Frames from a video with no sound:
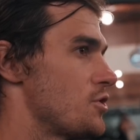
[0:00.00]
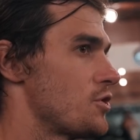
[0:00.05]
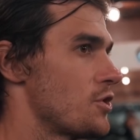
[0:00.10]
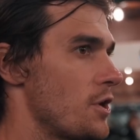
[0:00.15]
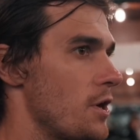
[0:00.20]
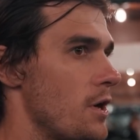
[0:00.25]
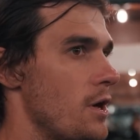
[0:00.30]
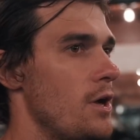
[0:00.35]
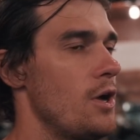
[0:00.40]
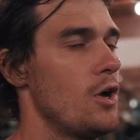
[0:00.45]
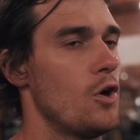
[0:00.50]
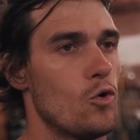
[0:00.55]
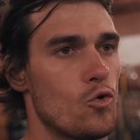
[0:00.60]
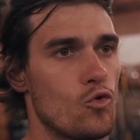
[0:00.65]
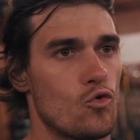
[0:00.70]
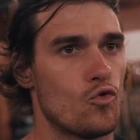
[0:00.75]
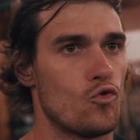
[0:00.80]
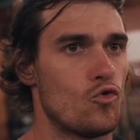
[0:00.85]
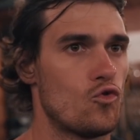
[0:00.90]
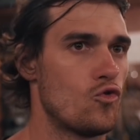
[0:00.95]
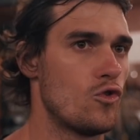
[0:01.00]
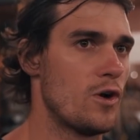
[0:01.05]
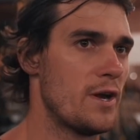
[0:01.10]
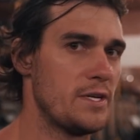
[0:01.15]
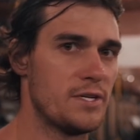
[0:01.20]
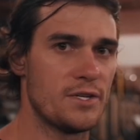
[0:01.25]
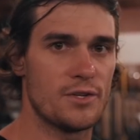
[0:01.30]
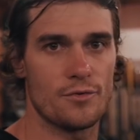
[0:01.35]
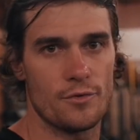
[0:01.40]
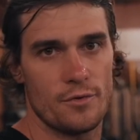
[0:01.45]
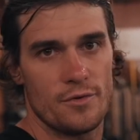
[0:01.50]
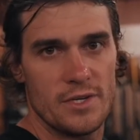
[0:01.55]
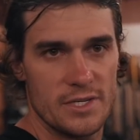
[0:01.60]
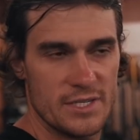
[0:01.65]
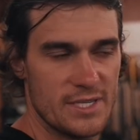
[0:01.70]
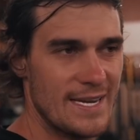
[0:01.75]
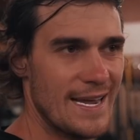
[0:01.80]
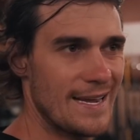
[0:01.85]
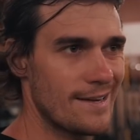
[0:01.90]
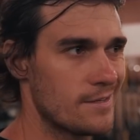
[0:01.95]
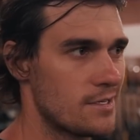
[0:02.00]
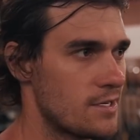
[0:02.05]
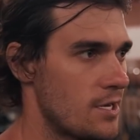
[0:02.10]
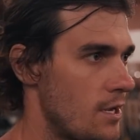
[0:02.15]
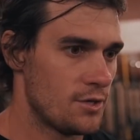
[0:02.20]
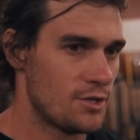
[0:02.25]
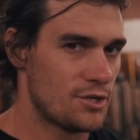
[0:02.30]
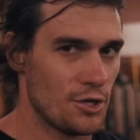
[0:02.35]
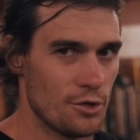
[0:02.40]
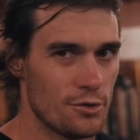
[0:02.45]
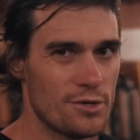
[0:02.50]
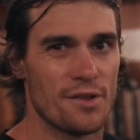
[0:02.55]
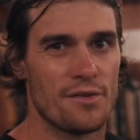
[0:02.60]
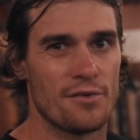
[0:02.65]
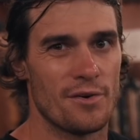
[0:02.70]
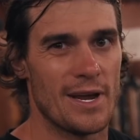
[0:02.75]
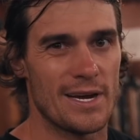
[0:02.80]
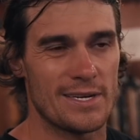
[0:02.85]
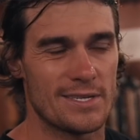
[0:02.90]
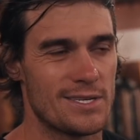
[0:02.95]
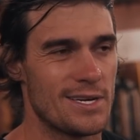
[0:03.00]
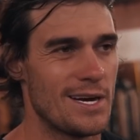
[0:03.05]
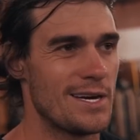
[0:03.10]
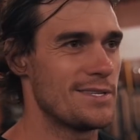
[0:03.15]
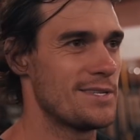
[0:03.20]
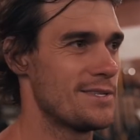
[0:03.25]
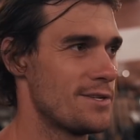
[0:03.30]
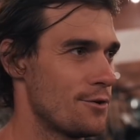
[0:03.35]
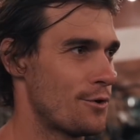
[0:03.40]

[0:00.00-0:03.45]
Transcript: just gonna race through these next 2 to 3 exercises,